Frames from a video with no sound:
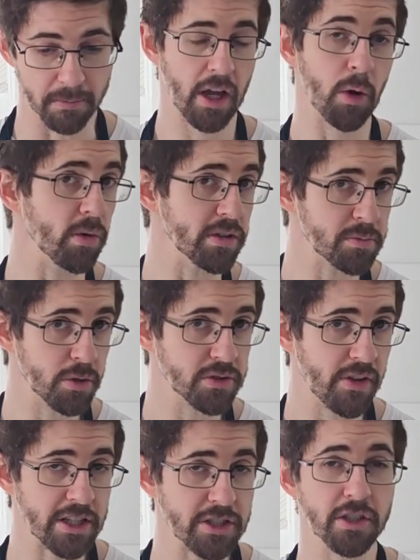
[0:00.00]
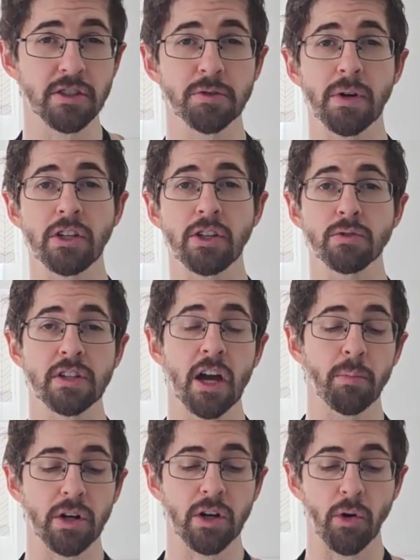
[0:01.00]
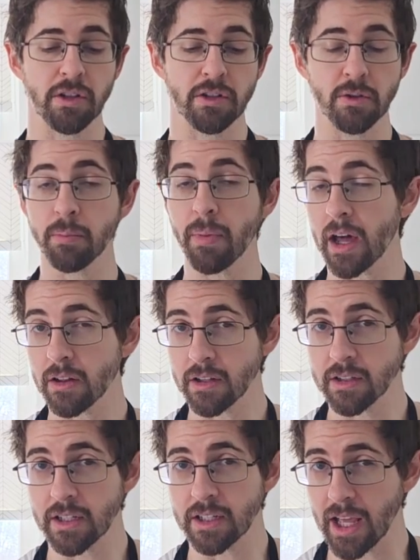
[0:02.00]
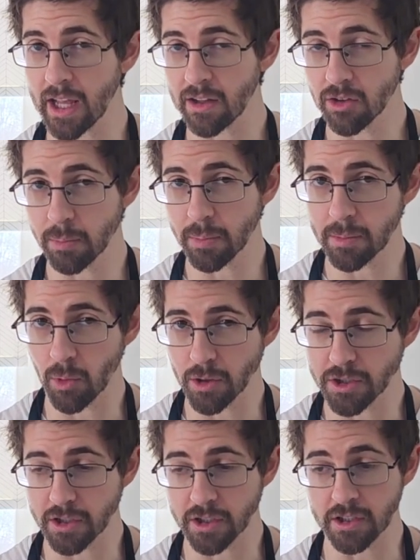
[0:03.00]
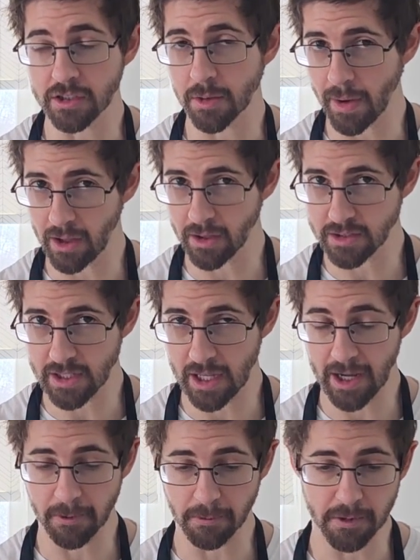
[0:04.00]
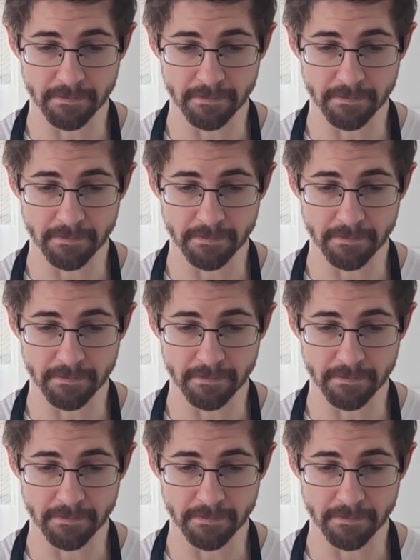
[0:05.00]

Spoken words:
And once most of that sugar has been used up, we're going to bottle it and add a little bit more sugar to balance that out.